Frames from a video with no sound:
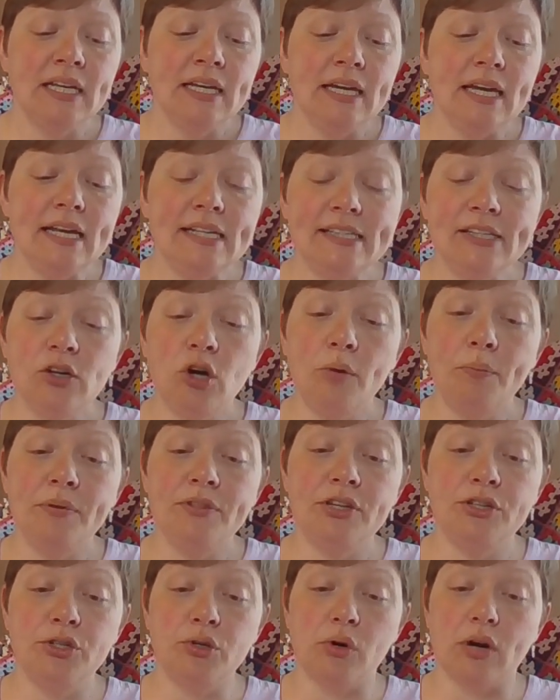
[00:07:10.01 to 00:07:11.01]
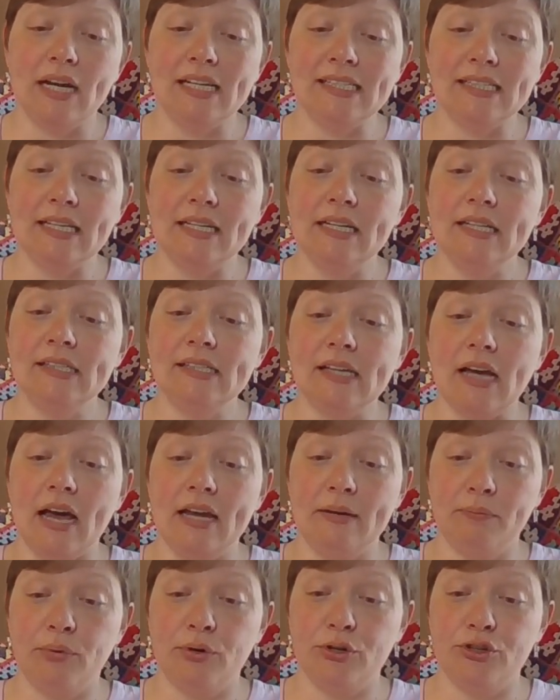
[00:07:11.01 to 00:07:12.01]
Easing open the door, I slid
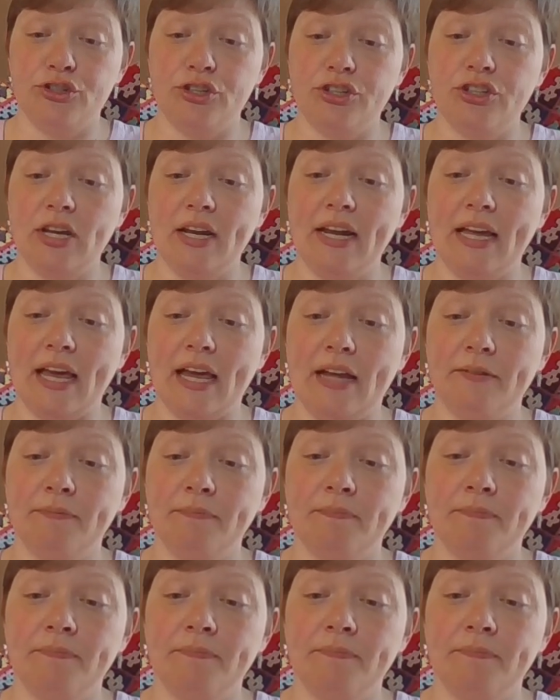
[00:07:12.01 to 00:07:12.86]
inside and pushed it shut again.